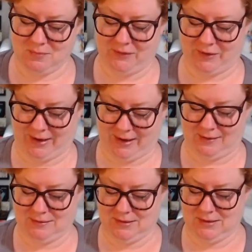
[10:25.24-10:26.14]
if I
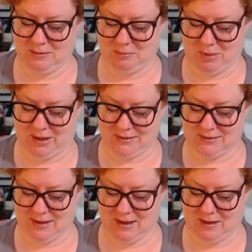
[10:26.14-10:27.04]
can. But
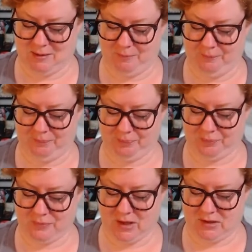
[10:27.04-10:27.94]

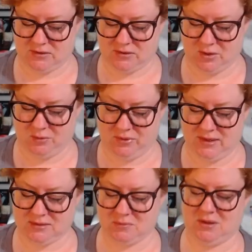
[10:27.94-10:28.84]
so
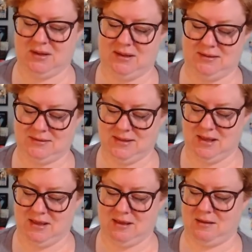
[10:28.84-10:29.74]
this one is
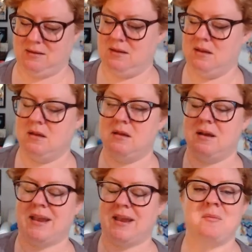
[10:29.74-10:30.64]
the.
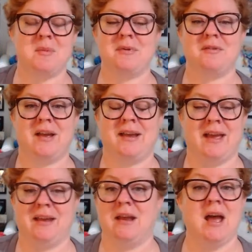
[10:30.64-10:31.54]
I can't remember
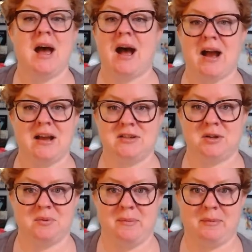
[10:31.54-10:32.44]
again. I
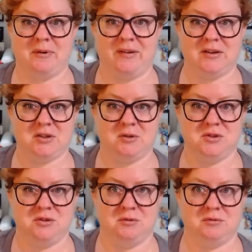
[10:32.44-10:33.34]
don't remember if I showed
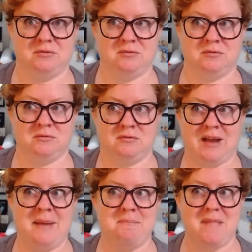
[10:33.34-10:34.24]
you.
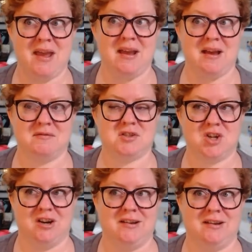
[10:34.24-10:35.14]
I may have
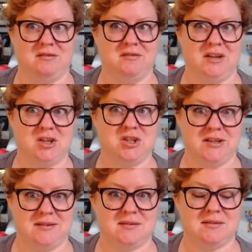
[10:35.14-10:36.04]
started and finished
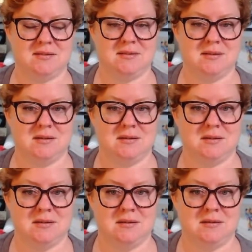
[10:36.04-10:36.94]
this
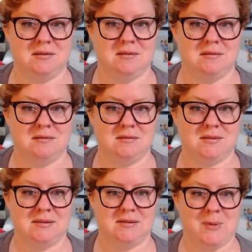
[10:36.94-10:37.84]

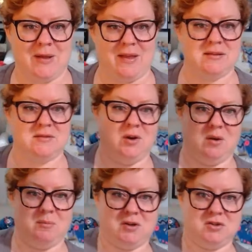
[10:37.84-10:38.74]
since my last video.
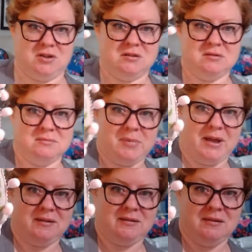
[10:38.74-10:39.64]
I'm not sure.
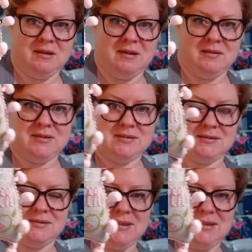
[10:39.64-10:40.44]
But this is